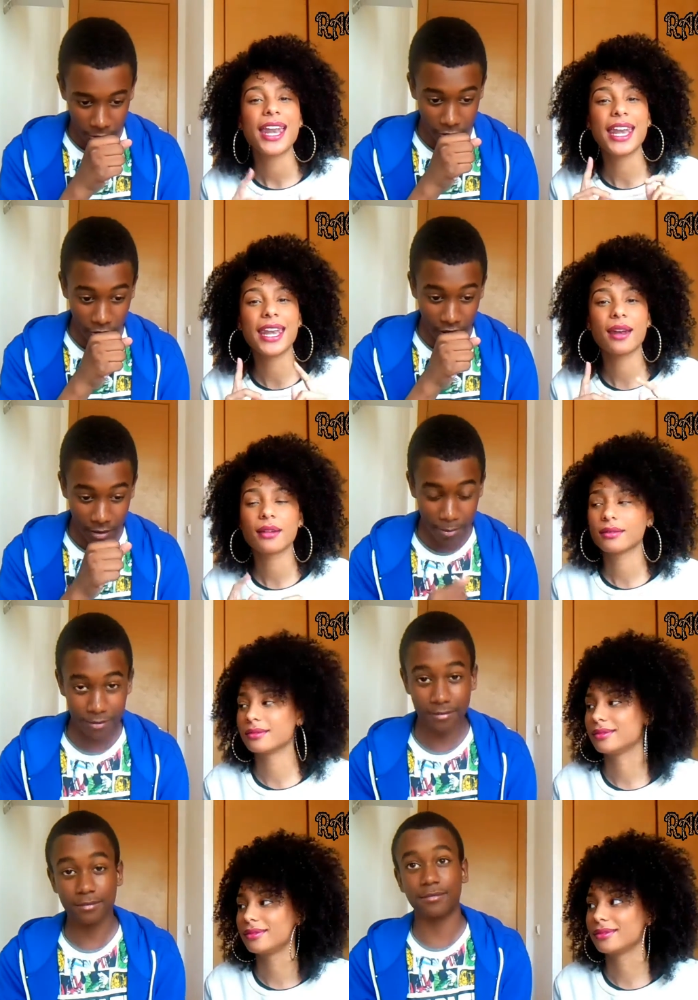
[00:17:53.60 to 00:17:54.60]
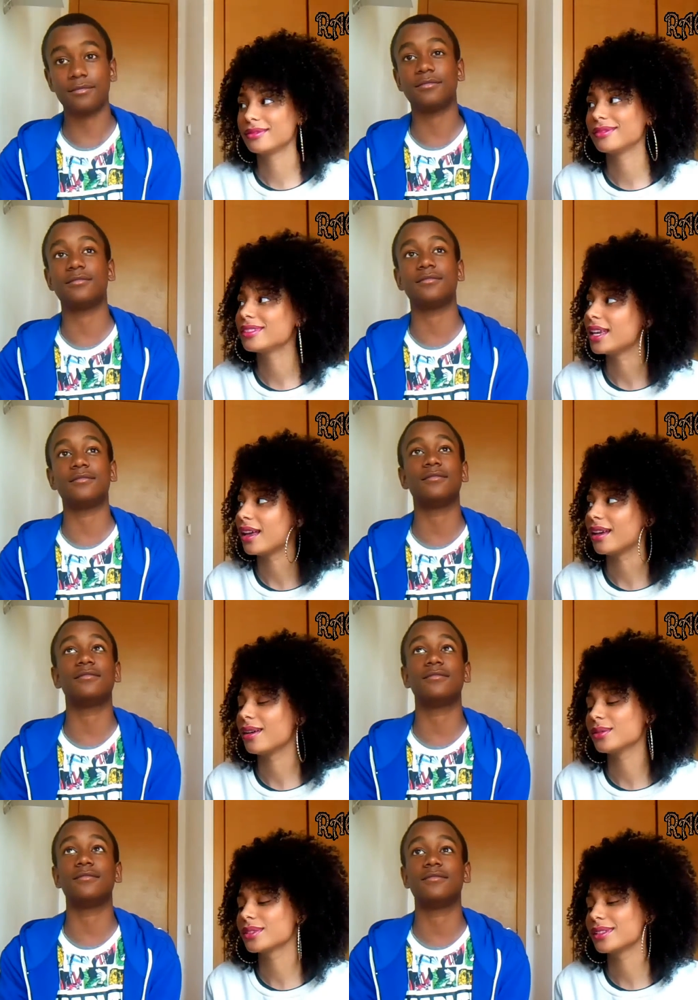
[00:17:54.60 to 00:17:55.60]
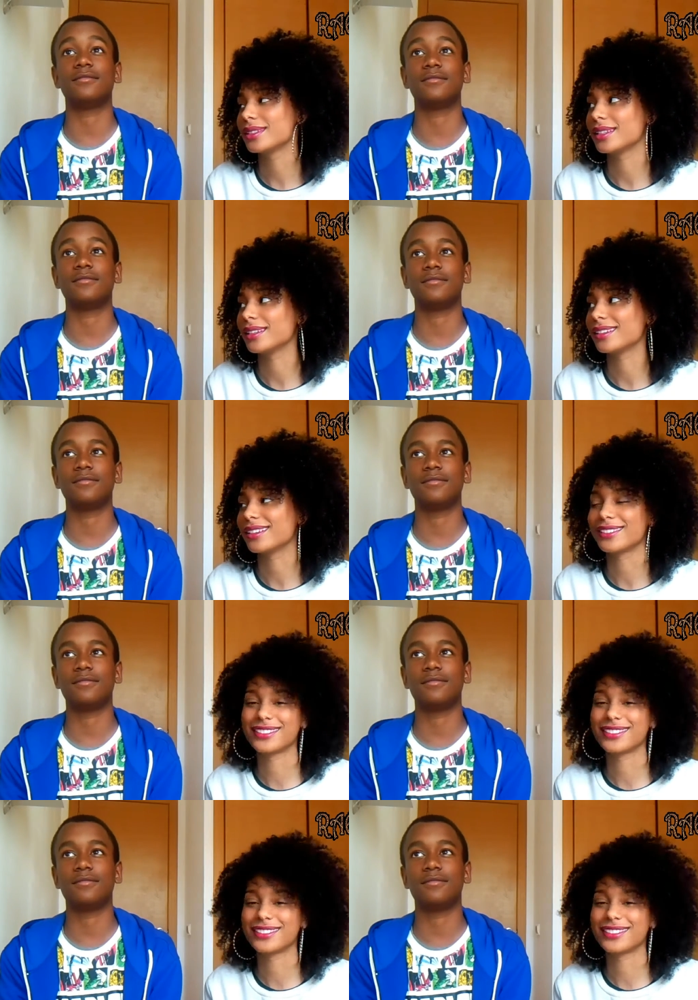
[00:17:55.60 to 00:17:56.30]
Speaker 1: Subscribe. Yeah, I was gonna say that.